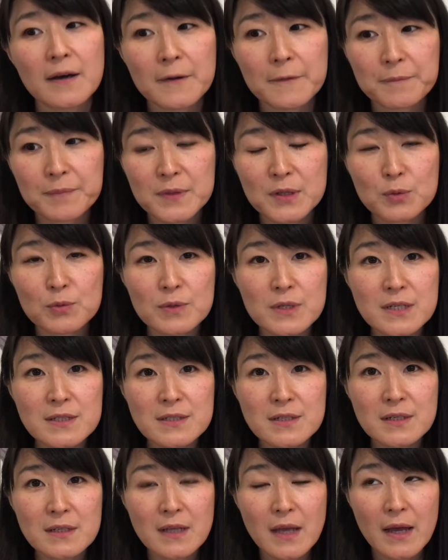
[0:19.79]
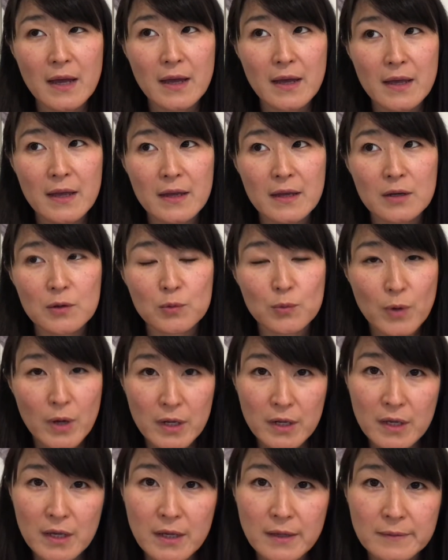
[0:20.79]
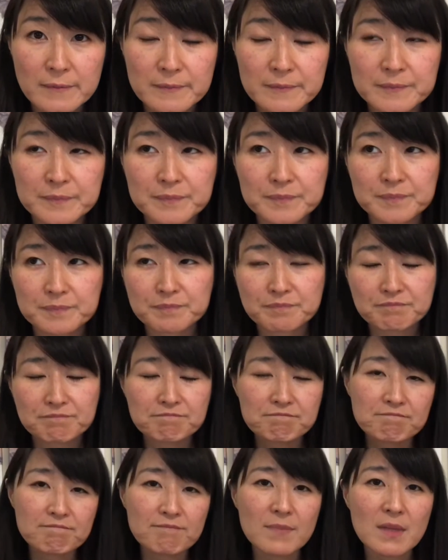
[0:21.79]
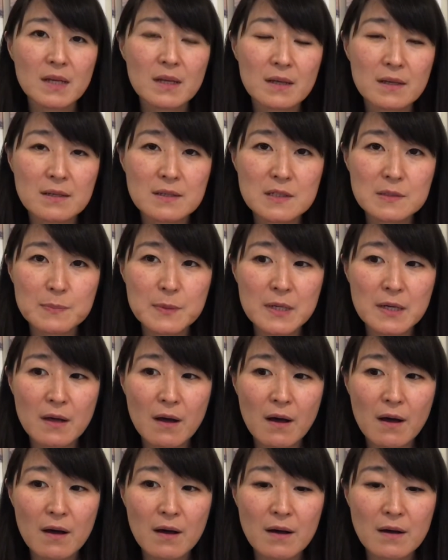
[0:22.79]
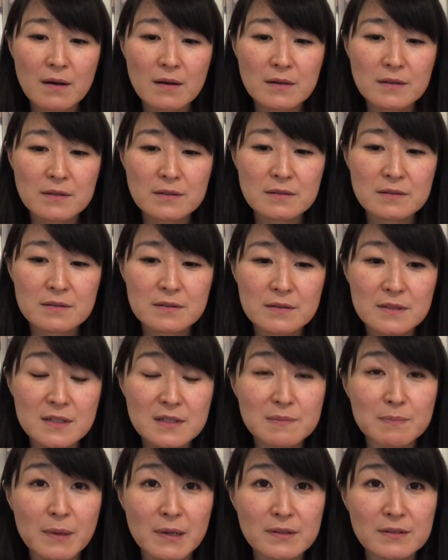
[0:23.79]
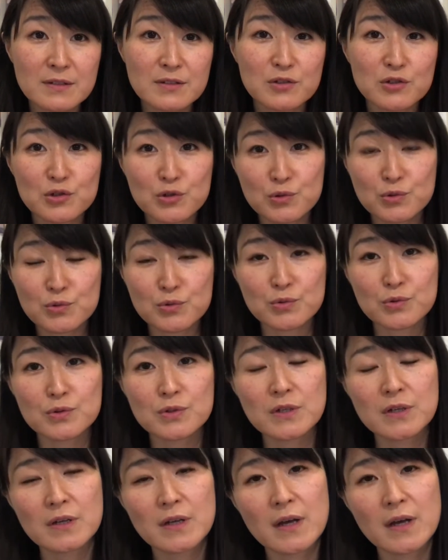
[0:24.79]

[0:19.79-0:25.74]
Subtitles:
The reason I read it is because this month, June,